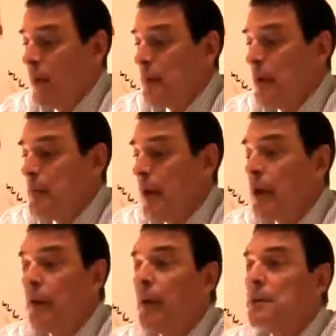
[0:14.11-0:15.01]
Well, my
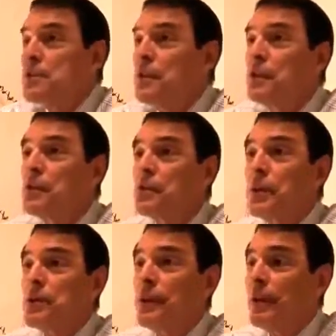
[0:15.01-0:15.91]
background is in
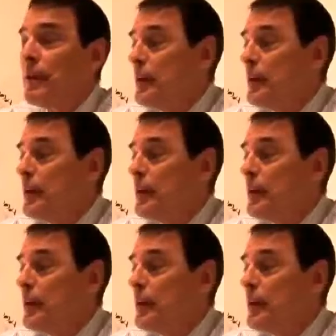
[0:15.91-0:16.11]
nutrition.